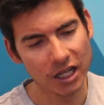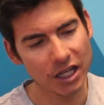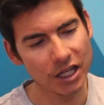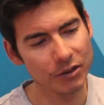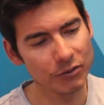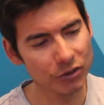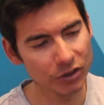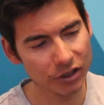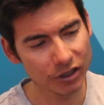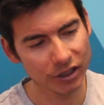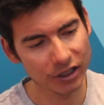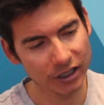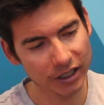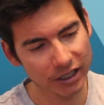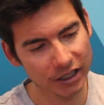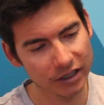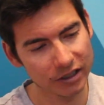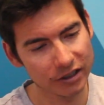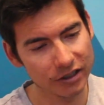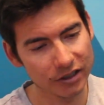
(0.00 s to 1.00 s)
And we're going to
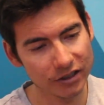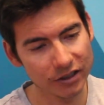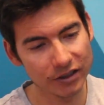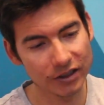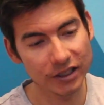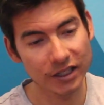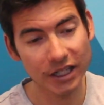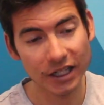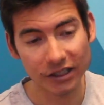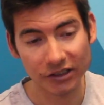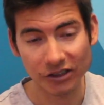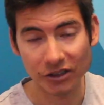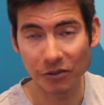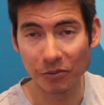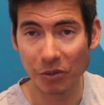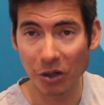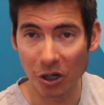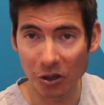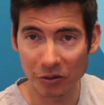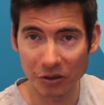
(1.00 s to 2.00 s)
get into the next
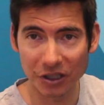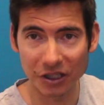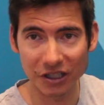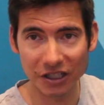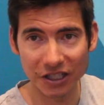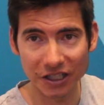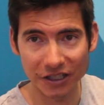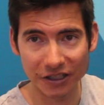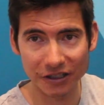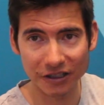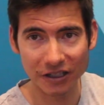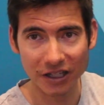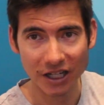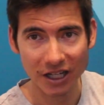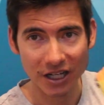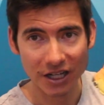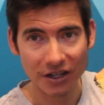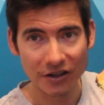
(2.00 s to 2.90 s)
component here,